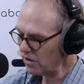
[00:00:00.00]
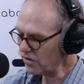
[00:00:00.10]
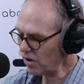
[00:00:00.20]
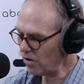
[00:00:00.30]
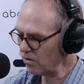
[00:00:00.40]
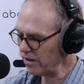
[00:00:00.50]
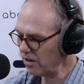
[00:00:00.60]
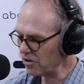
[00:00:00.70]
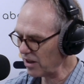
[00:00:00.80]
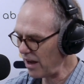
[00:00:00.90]
So,
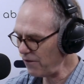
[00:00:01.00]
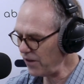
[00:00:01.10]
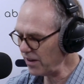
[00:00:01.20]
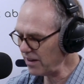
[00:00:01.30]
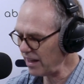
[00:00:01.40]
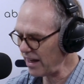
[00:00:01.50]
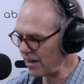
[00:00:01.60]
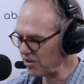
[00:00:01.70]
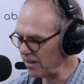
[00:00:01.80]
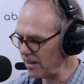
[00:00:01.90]
July 5th, they
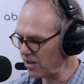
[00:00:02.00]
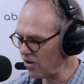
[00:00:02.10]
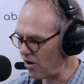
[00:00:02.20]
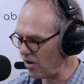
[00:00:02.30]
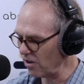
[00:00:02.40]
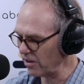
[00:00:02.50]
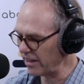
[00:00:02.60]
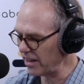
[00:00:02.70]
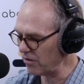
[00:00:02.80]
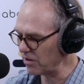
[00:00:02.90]
actually get a call.
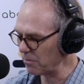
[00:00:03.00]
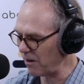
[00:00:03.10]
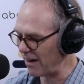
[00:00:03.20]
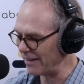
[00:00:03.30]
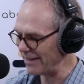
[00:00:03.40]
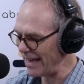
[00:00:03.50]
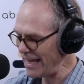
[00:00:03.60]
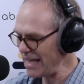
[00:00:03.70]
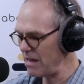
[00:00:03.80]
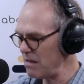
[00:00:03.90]
They get a response.
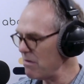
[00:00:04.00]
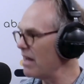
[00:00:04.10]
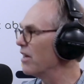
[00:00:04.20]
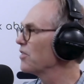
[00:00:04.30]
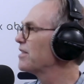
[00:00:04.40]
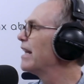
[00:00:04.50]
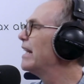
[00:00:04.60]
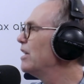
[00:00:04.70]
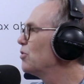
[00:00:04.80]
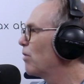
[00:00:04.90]
He emails that
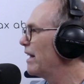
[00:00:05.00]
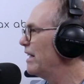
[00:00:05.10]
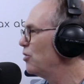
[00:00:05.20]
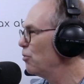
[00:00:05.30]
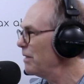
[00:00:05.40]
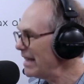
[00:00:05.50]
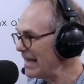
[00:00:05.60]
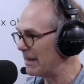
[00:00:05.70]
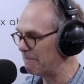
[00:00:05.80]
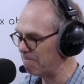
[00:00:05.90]
he's ready to
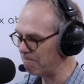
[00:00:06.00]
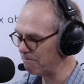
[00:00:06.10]
begin.